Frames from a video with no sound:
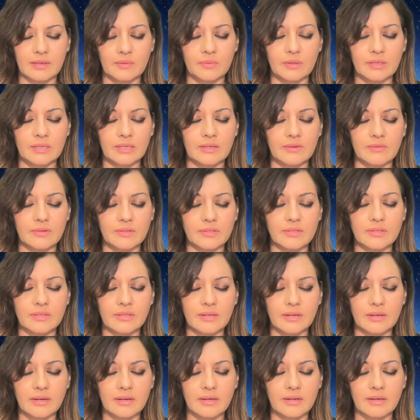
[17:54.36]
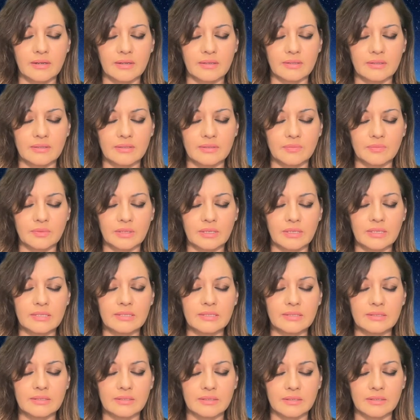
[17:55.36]
We give it to the heart, and we
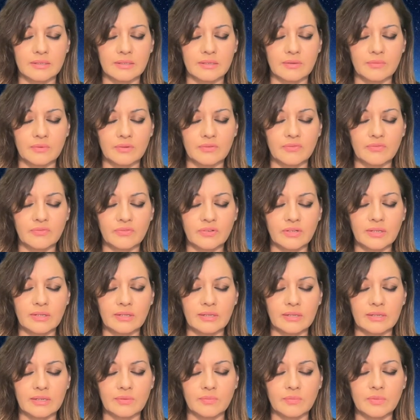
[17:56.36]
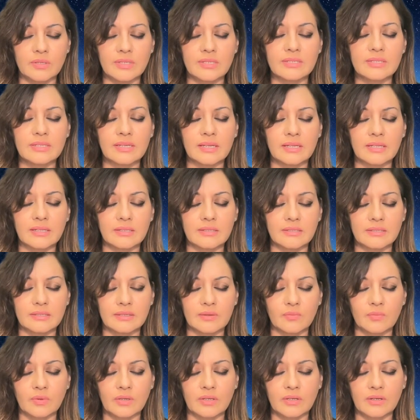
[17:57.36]
listen and we feel and we sense
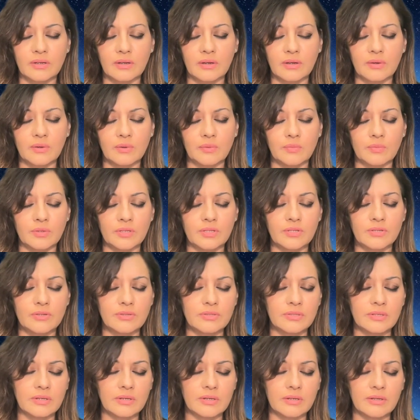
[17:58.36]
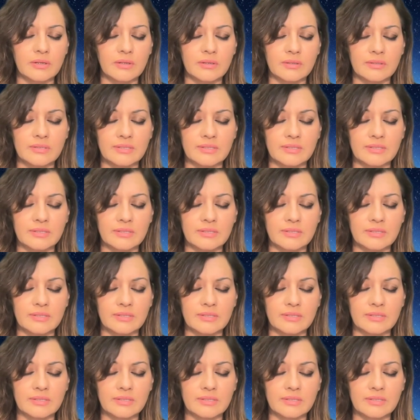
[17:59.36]
and we know, and we use our